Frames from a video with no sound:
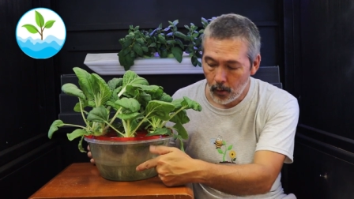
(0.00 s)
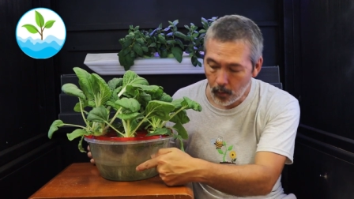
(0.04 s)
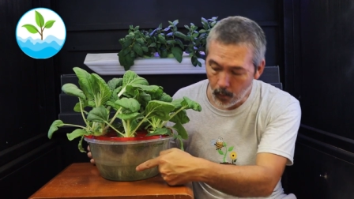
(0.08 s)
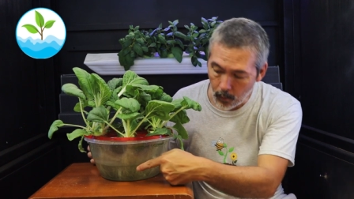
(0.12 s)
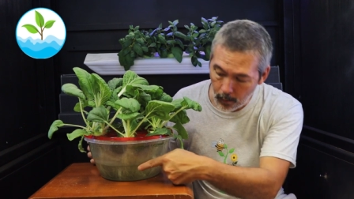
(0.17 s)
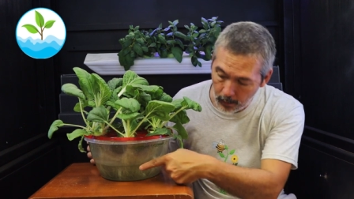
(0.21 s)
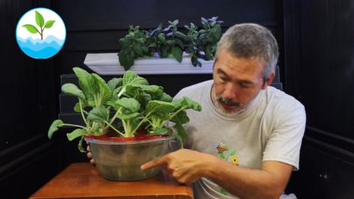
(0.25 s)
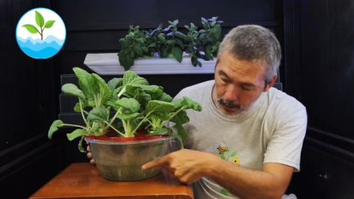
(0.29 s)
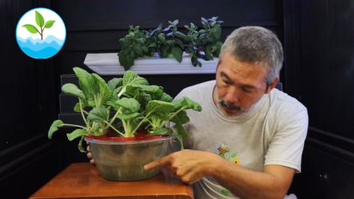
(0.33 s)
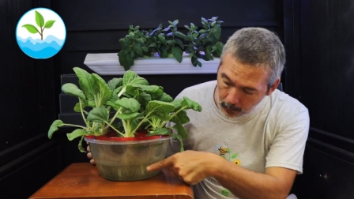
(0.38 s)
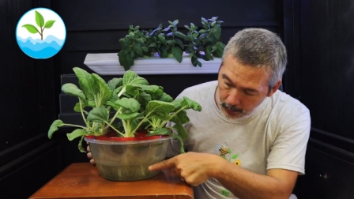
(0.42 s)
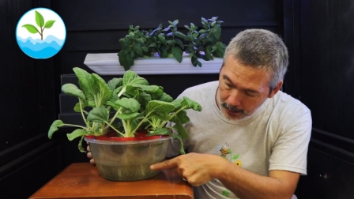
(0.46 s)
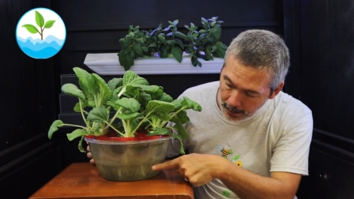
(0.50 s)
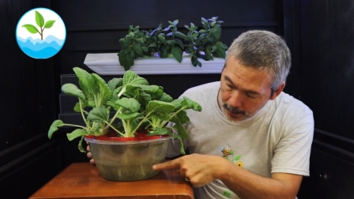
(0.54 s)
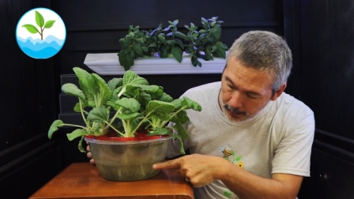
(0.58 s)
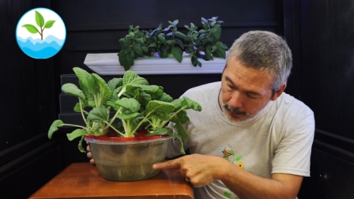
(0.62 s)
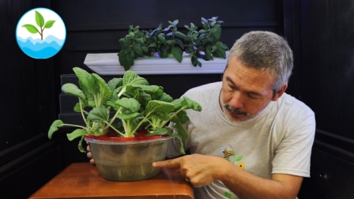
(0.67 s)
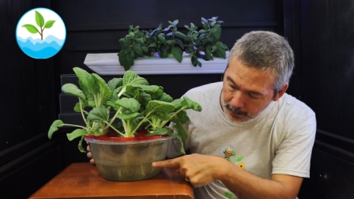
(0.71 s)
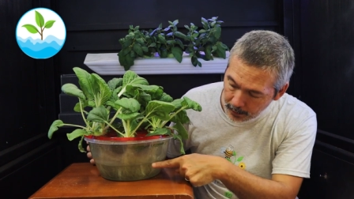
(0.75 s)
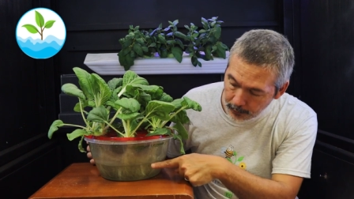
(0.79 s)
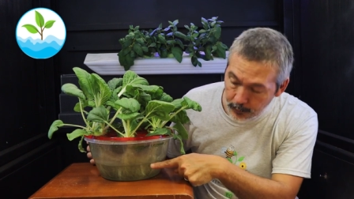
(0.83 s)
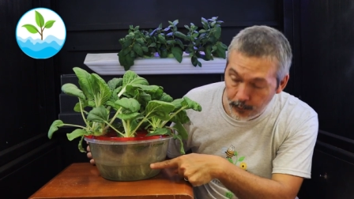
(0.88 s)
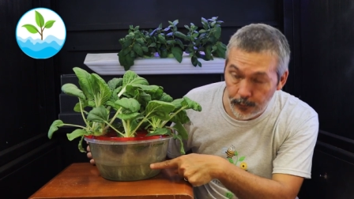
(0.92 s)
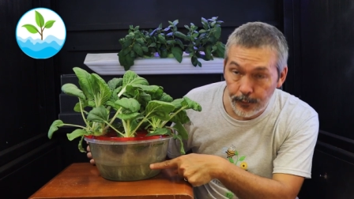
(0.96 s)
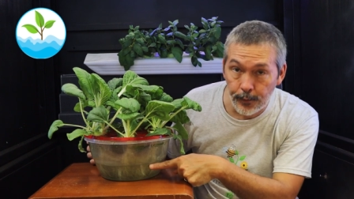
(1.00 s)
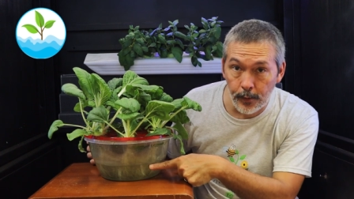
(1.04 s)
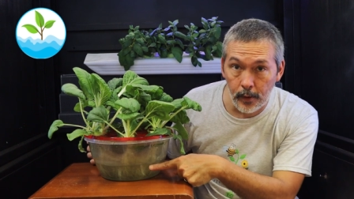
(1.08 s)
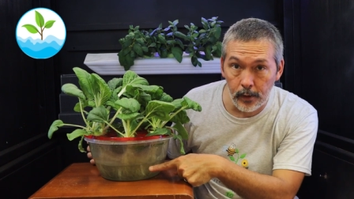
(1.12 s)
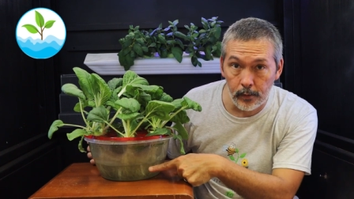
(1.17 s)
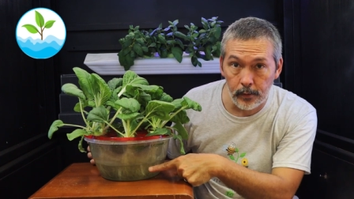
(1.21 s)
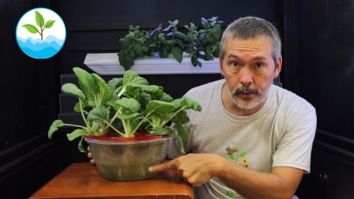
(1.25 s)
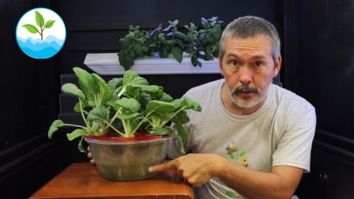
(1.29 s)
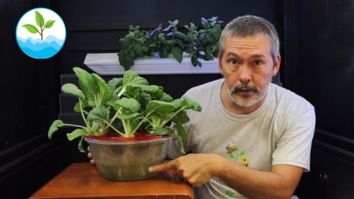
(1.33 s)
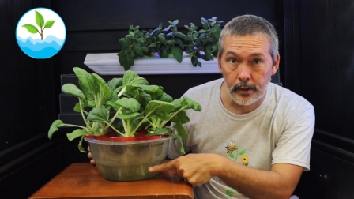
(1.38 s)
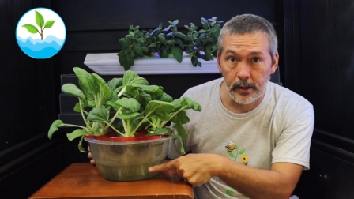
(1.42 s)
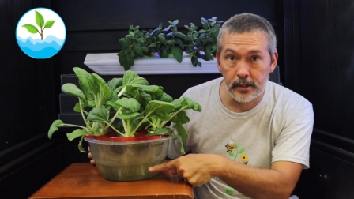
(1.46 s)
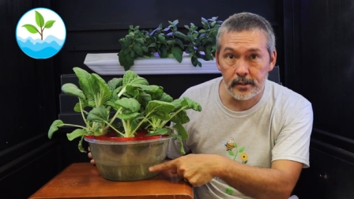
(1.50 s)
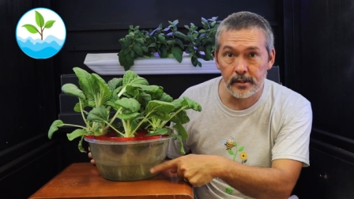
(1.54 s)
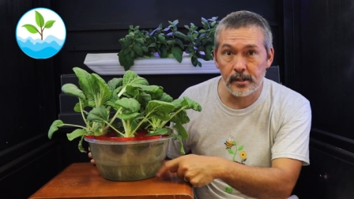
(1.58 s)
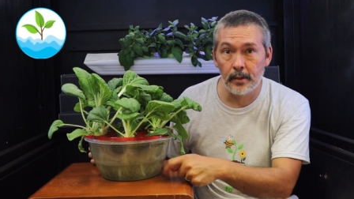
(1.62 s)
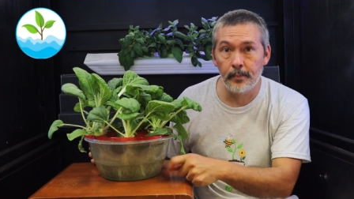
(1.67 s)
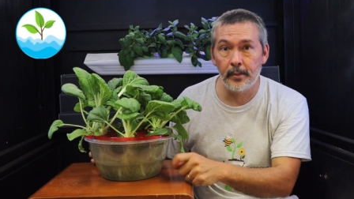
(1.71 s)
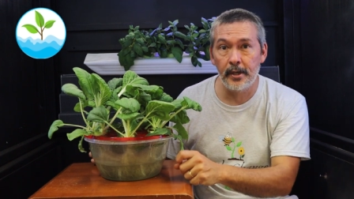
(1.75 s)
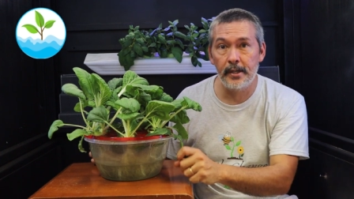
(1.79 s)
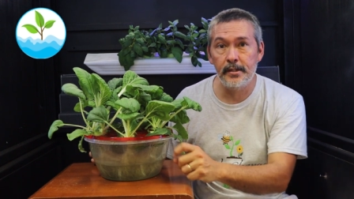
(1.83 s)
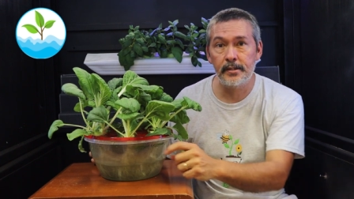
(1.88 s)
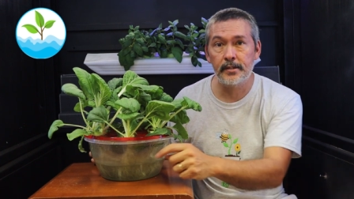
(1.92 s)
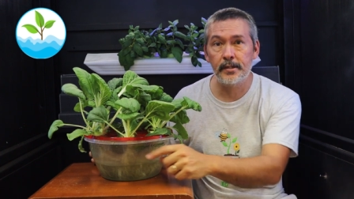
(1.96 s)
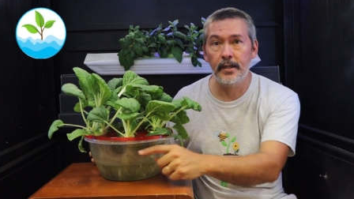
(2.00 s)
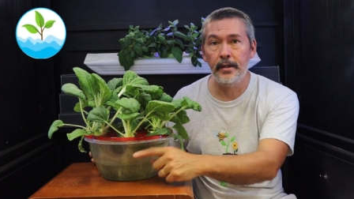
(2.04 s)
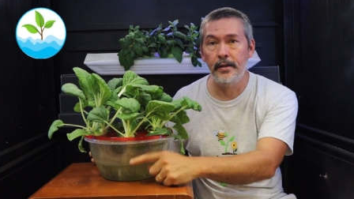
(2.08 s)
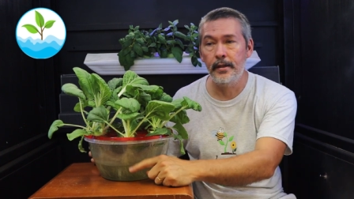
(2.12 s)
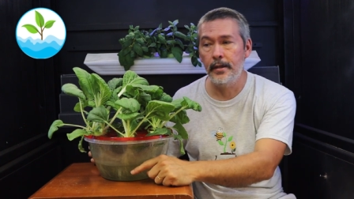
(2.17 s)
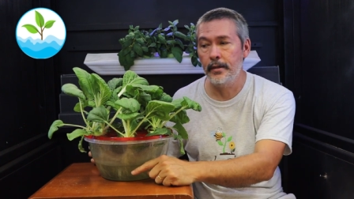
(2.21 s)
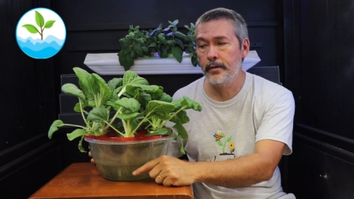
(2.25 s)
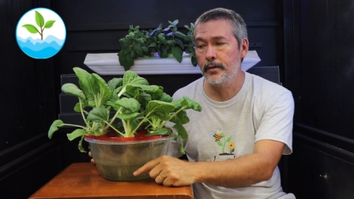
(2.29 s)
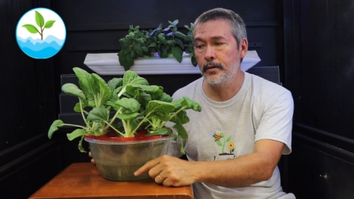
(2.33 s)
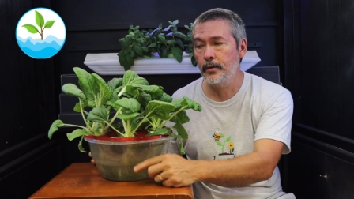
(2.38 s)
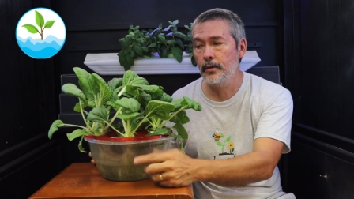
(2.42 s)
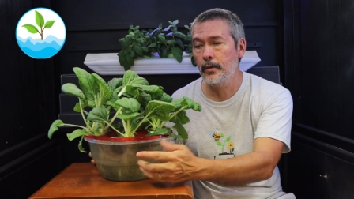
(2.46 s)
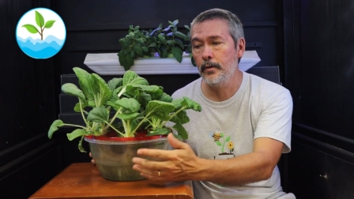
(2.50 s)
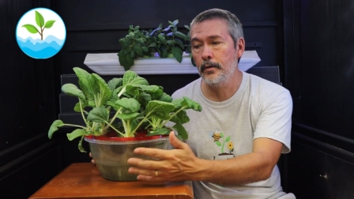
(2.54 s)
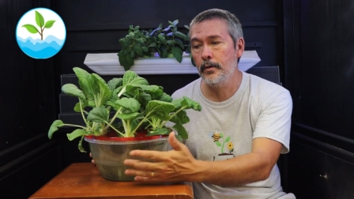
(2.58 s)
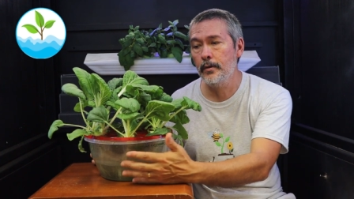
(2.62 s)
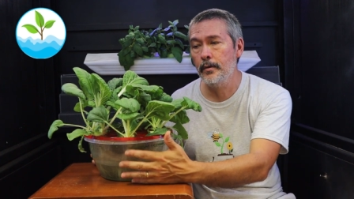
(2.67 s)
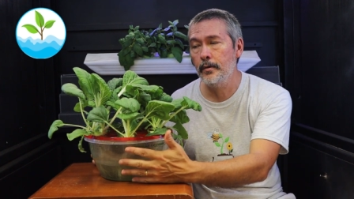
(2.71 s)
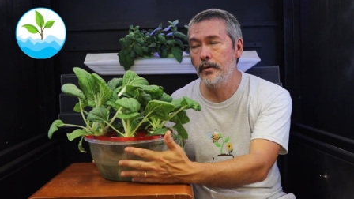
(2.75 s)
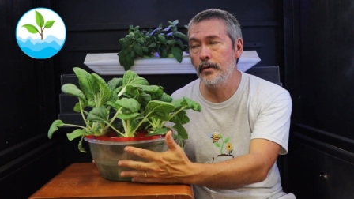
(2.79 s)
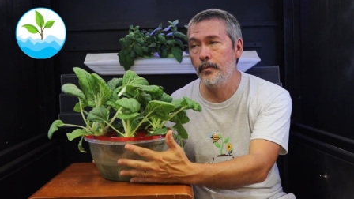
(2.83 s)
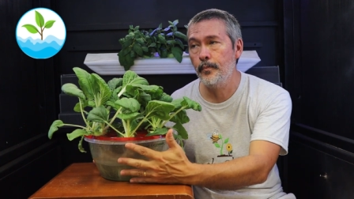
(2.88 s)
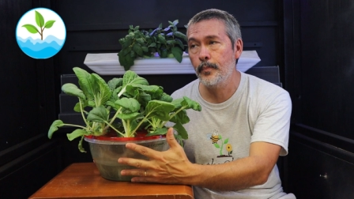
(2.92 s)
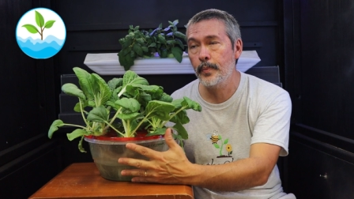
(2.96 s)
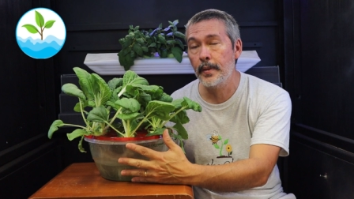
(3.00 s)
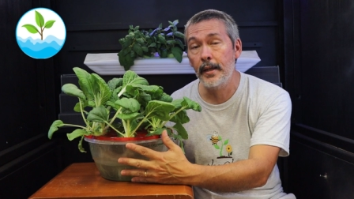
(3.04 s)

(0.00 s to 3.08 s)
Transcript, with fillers: or go down even further, because somebody said that their